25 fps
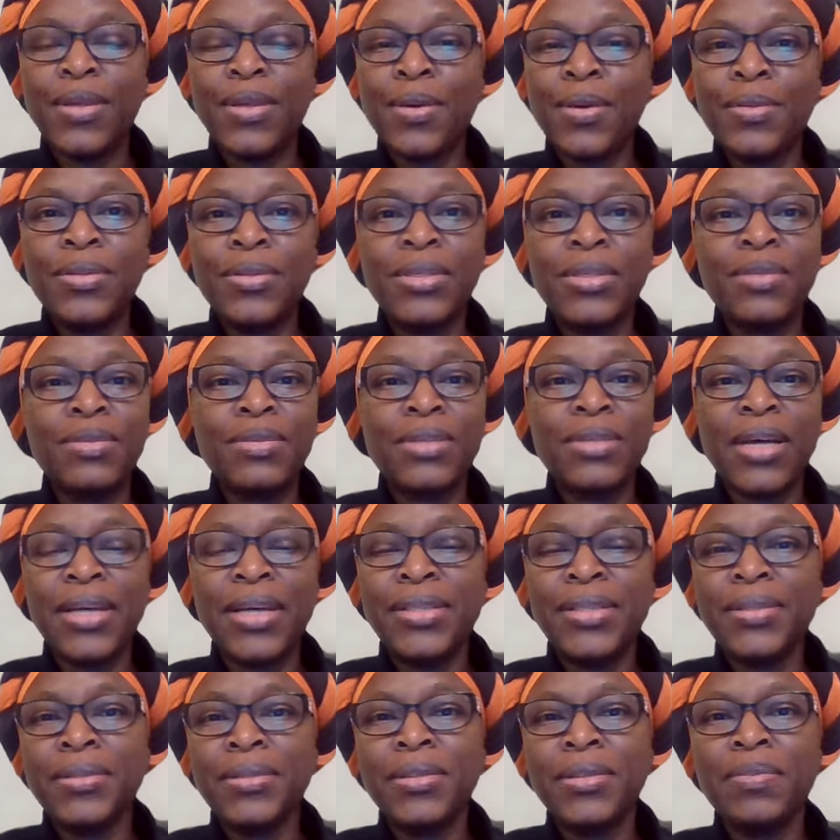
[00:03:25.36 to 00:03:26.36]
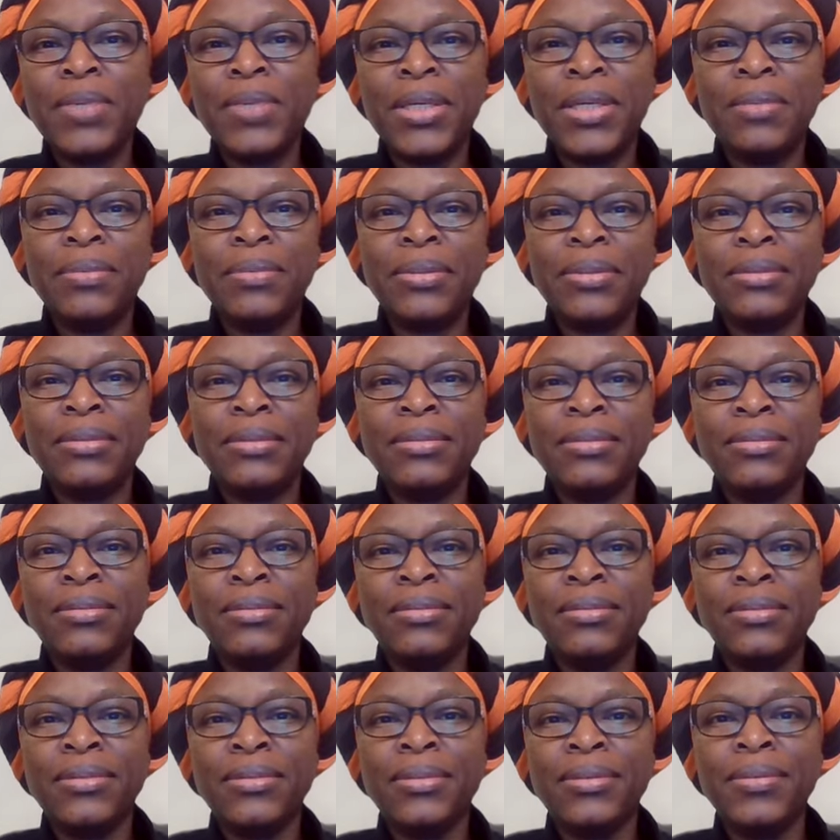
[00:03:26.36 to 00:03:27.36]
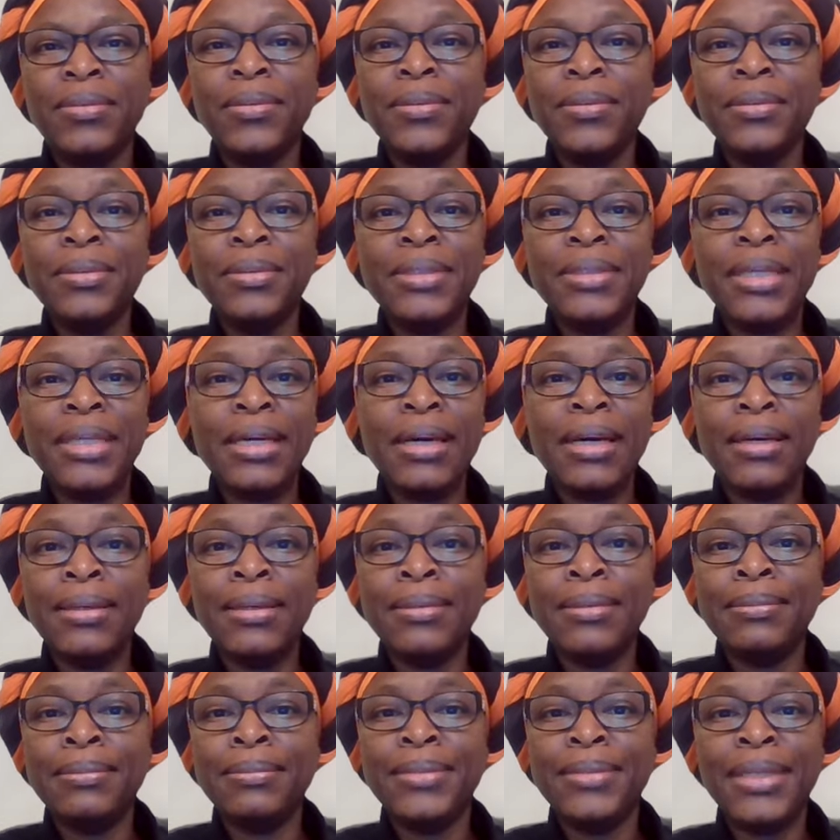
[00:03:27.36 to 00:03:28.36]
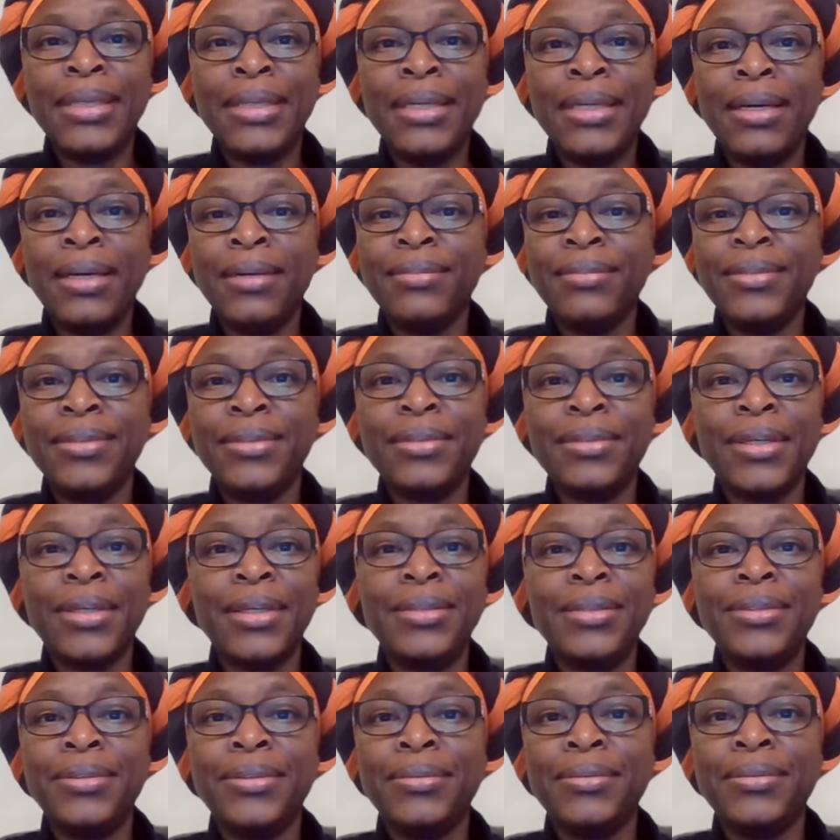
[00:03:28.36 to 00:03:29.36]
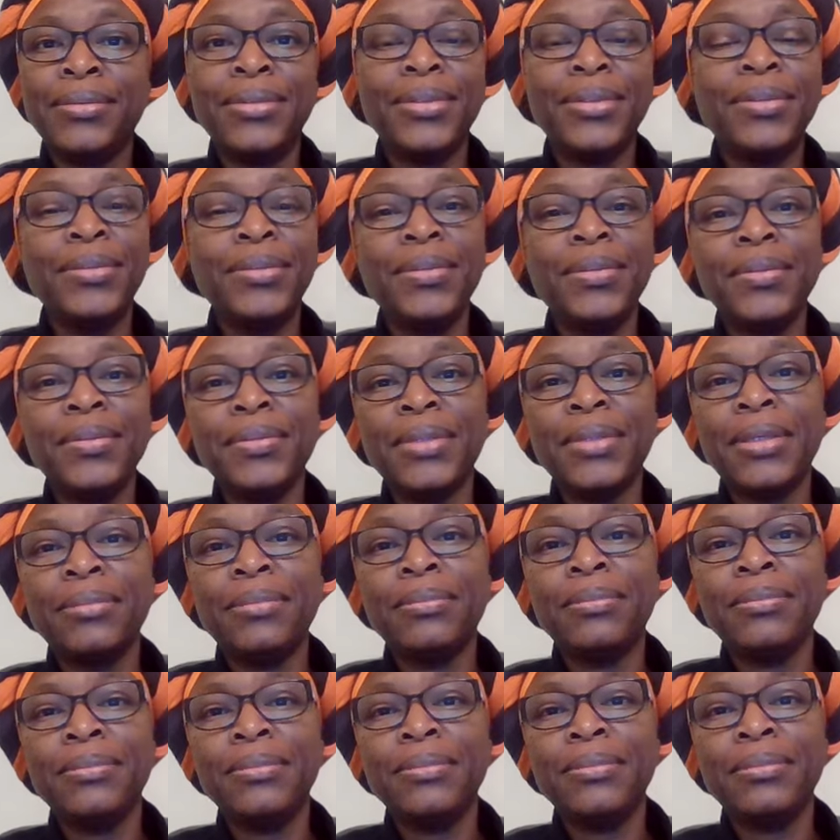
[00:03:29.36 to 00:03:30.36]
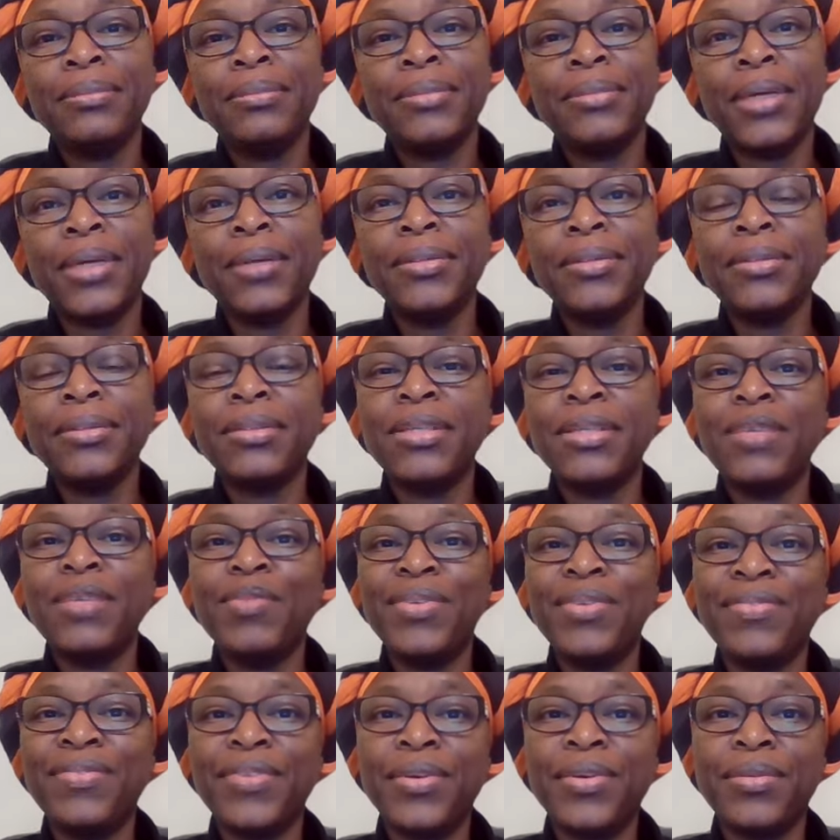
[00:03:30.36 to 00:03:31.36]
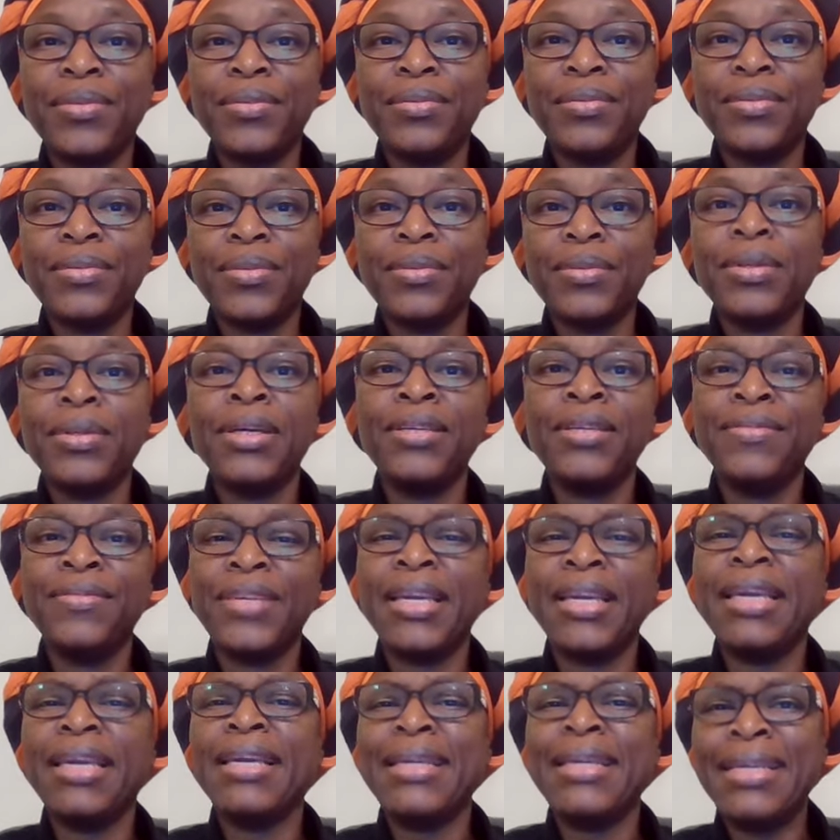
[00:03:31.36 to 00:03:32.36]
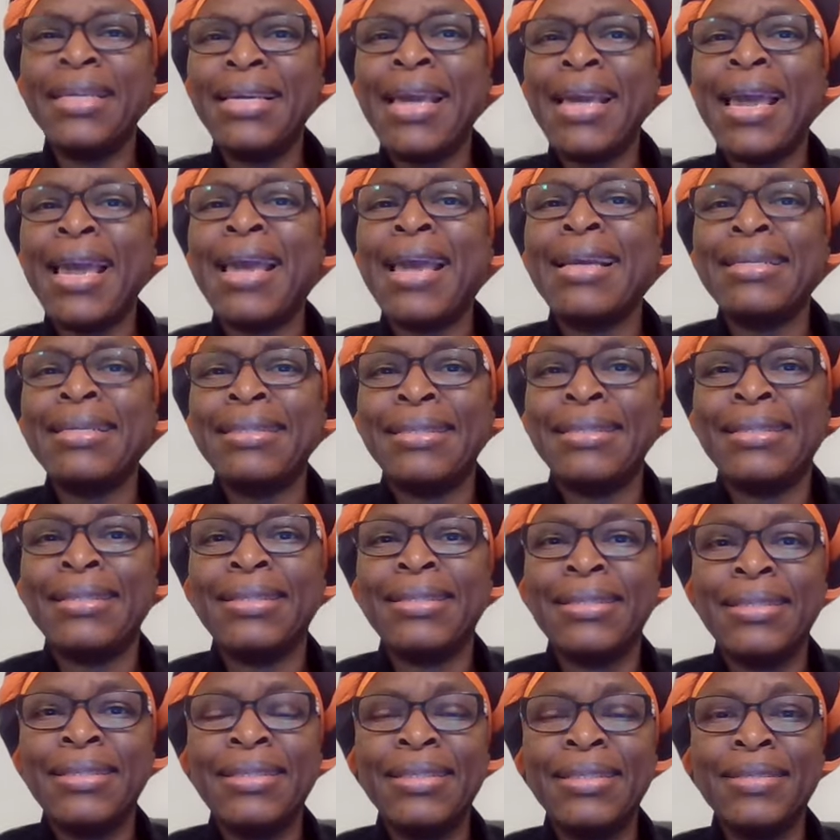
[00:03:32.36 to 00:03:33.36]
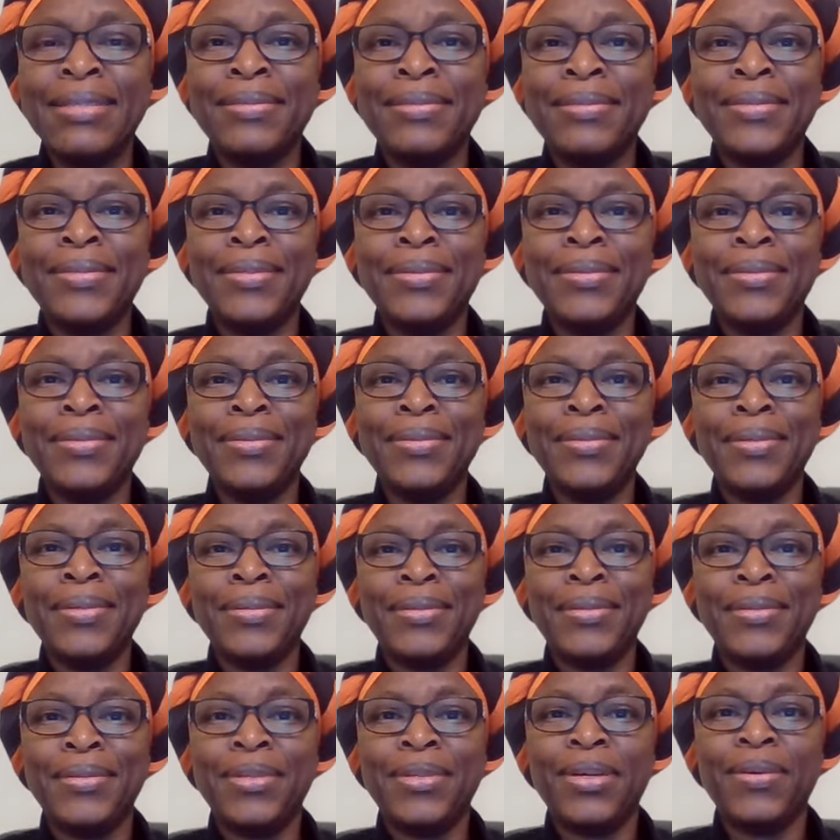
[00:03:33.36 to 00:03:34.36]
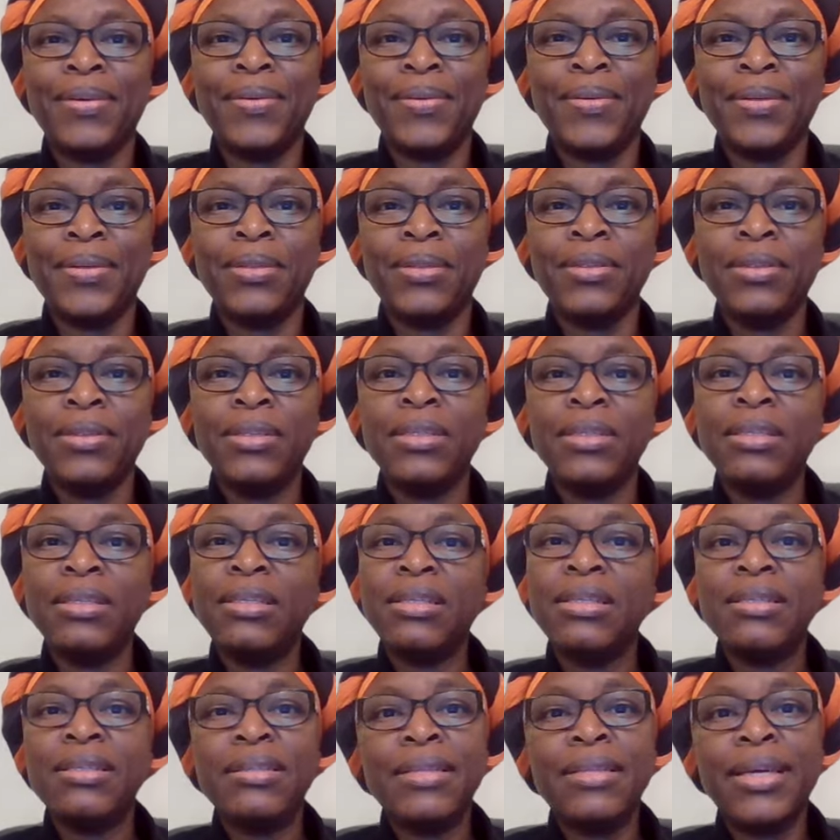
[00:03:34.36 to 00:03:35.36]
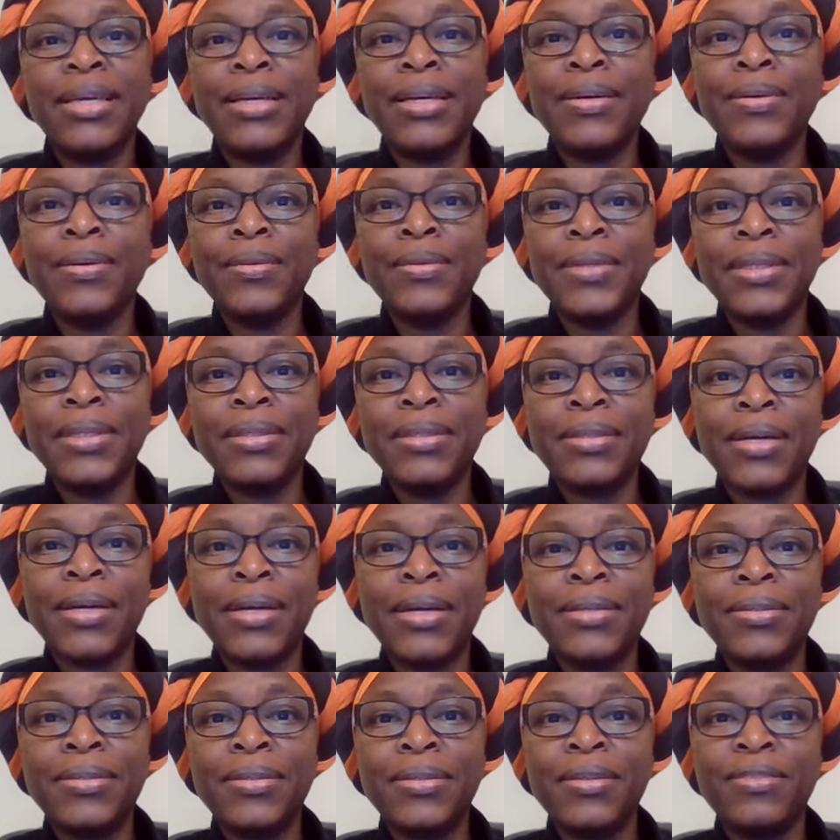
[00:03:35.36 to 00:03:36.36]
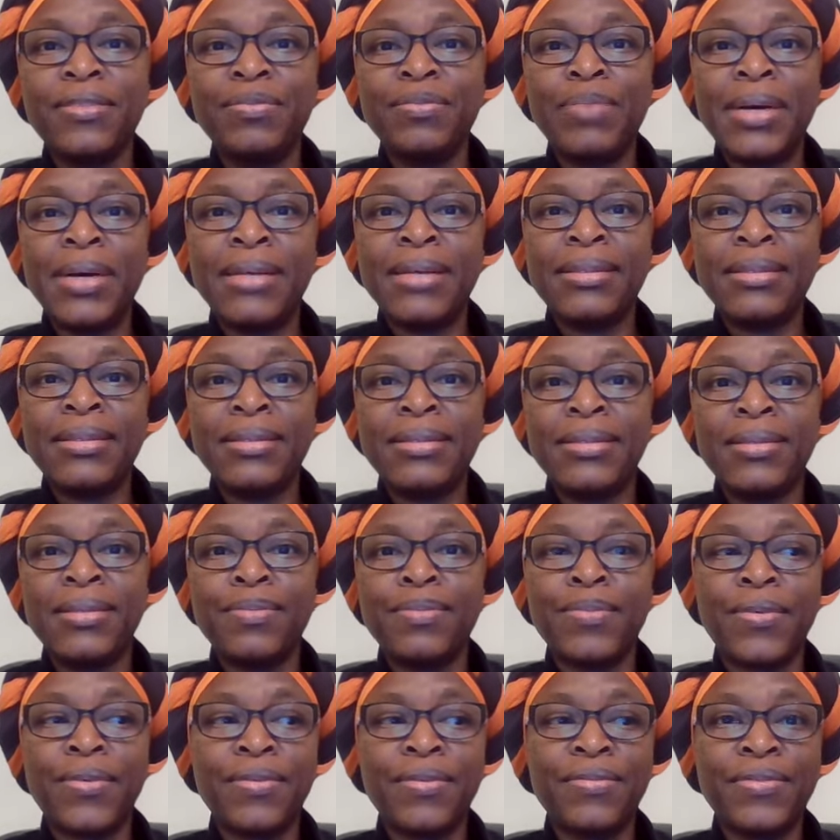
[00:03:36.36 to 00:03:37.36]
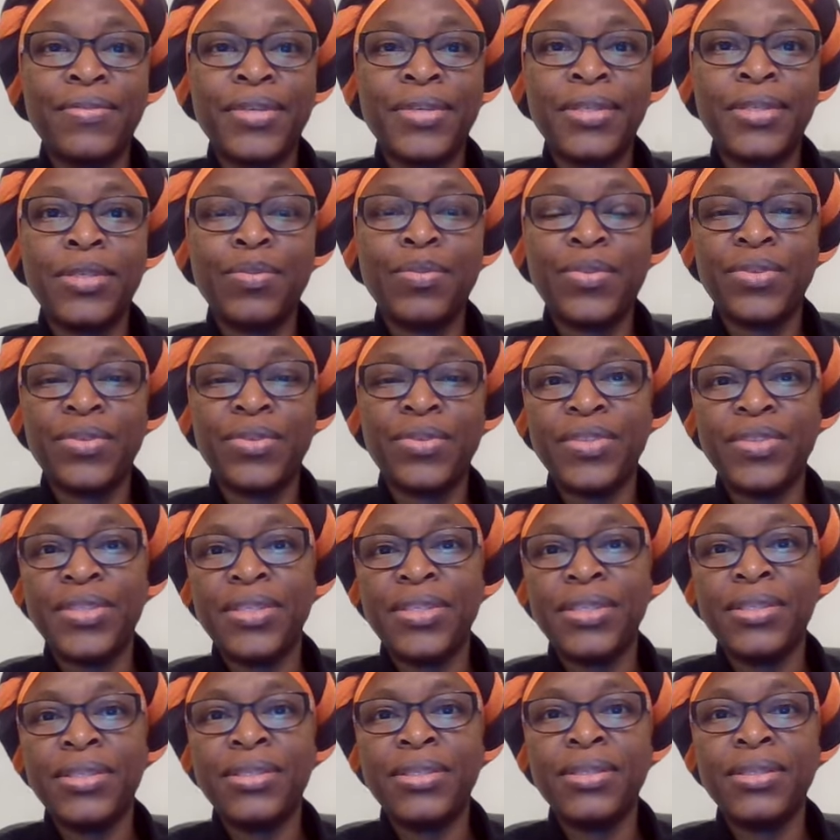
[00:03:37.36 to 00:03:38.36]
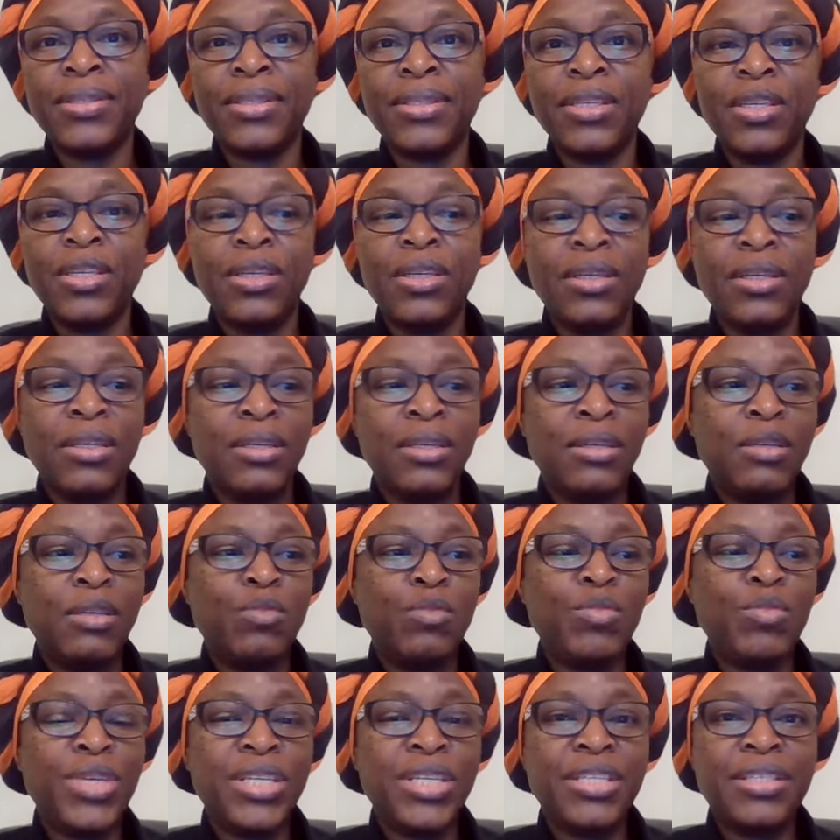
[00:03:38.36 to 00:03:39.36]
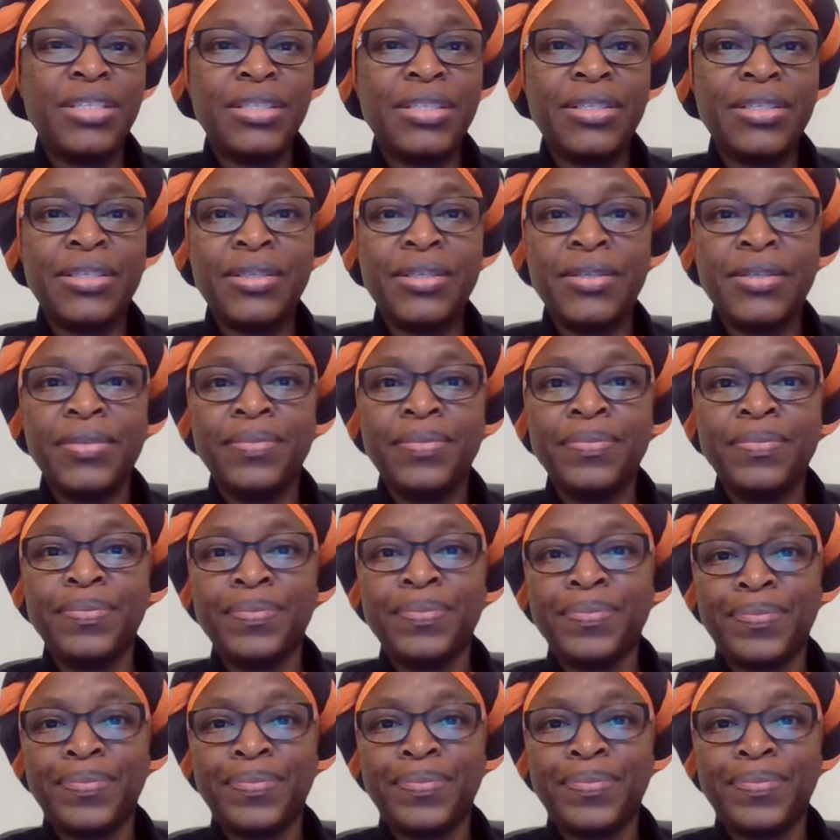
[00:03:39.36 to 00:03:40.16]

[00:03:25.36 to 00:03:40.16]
Those titled people who come, they have the titles. You know them. I'll just name a few so that if, in case you do not recall. They go with a title of pastors, prophets, prophetesses, minister,